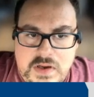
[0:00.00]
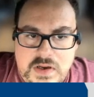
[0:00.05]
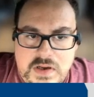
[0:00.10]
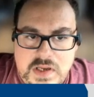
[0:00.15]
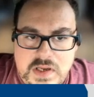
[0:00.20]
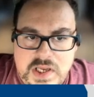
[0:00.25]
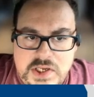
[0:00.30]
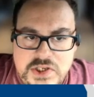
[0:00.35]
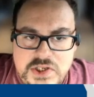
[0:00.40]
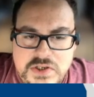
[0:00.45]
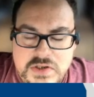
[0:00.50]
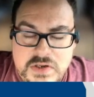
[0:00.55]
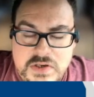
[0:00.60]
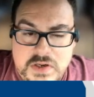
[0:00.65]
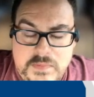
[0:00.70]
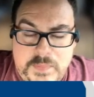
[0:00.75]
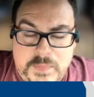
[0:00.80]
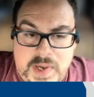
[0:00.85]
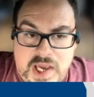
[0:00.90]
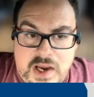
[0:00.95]
each
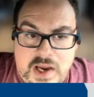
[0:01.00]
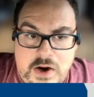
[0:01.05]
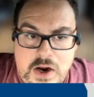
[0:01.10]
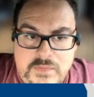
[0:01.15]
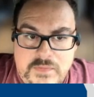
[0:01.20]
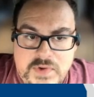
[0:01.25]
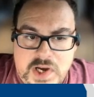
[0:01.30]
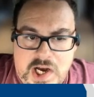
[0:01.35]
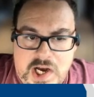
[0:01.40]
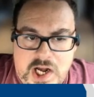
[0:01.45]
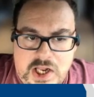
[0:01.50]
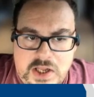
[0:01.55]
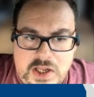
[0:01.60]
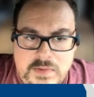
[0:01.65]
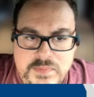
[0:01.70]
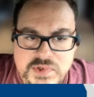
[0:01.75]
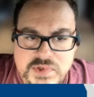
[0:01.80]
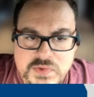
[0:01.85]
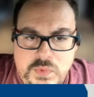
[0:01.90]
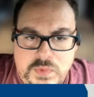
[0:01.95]
pair of
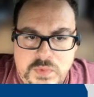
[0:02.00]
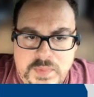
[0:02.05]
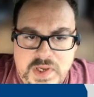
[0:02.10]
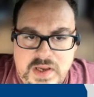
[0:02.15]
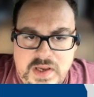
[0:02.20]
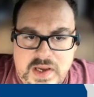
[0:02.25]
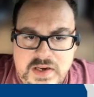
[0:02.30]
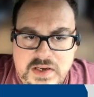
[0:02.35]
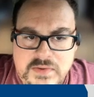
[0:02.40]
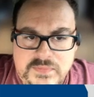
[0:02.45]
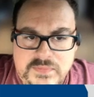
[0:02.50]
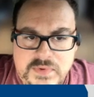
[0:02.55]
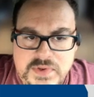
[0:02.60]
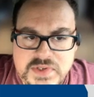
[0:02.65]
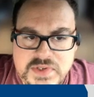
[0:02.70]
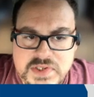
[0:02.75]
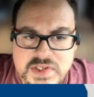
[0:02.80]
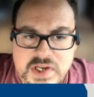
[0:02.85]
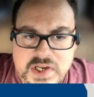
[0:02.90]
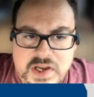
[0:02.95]
columns will be a different
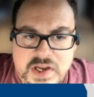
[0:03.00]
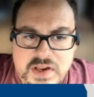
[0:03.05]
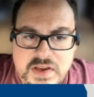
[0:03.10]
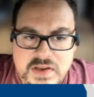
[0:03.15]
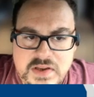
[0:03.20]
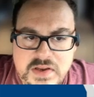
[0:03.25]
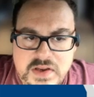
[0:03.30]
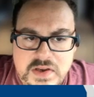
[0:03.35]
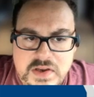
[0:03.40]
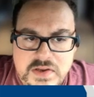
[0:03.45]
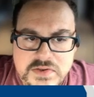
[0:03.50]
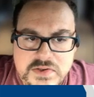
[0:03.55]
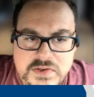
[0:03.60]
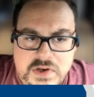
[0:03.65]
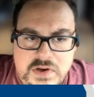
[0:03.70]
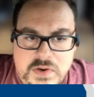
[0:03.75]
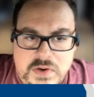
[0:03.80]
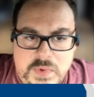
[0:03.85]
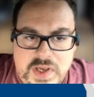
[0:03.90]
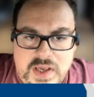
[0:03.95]
study.
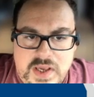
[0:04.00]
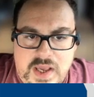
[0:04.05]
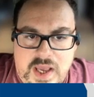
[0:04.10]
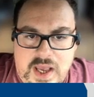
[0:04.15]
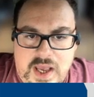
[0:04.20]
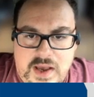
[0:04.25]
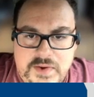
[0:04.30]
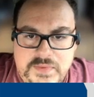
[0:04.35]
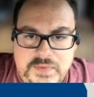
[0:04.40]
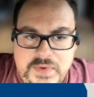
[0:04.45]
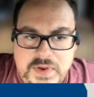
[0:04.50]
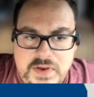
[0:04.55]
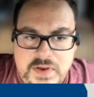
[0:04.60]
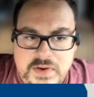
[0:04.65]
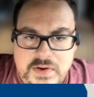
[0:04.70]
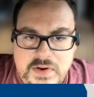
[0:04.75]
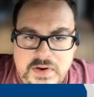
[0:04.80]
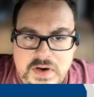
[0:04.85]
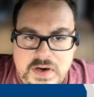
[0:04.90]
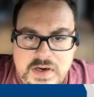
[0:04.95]
So we have
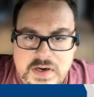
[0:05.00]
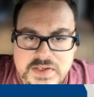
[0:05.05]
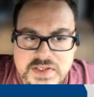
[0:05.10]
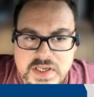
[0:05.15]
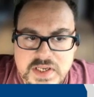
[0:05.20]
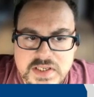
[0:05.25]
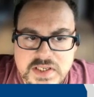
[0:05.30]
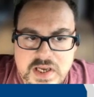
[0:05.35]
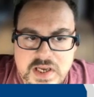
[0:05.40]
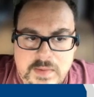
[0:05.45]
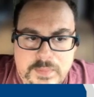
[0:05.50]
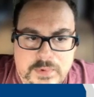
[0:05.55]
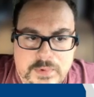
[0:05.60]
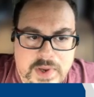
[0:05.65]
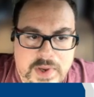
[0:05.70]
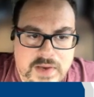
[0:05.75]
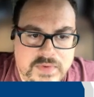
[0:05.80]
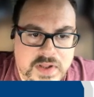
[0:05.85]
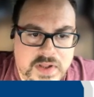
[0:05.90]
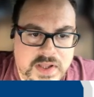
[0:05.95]
here, as an example,
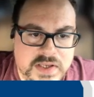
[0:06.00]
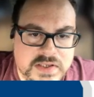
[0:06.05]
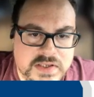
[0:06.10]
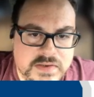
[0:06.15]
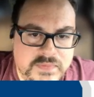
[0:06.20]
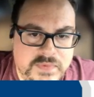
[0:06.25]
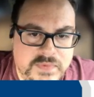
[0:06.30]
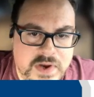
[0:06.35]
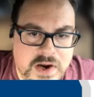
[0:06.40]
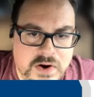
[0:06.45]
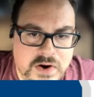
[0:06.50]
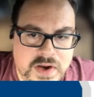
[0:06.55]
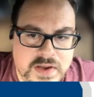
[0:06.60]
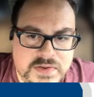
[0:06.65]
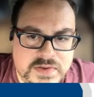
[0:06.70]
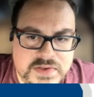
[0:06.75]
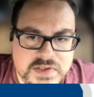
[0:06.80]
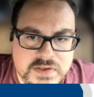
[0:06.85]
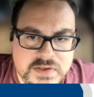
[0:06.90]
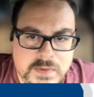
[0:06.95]
we have a list of
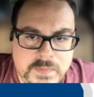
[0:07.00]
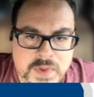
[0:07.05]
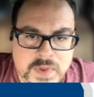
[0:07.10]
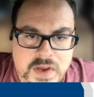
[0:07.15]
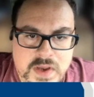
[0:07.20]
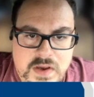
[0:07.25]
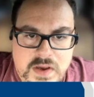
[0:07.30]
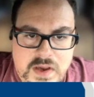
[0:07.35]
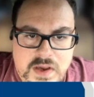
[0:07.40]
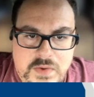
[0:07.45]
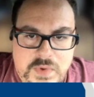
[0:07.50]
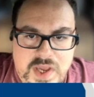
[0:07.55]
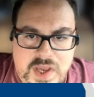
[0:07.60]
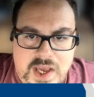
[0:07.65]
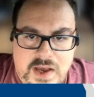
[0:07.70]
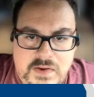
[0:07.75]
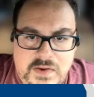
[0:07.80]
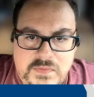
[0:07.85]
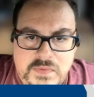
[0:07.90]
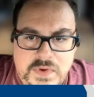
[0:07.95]
variants, and we
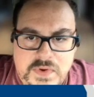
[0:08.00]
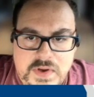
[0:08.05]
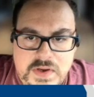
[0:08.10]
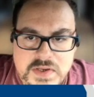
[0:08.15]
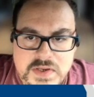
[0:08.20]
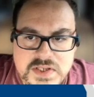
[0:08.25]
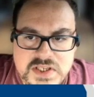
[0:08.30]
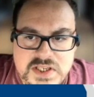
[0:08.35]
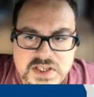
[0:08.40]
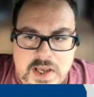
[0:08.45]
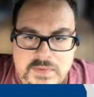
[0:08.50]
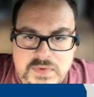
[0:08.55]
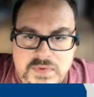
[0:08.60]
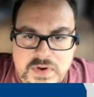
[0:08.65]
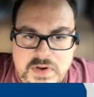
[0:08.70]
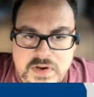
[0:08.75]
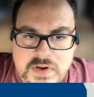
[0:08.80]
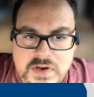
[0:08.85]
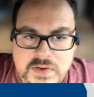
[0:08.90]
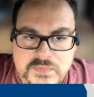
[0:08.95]
have
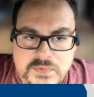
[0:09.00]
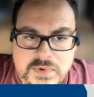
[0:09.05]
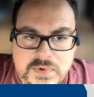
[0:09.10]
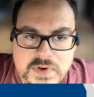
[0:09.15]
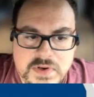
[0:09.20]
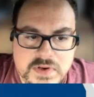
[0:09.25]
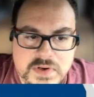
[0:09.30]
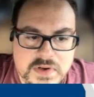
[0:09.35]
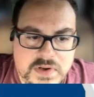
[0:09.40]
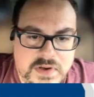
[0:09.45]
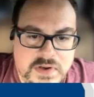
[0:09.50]
7 different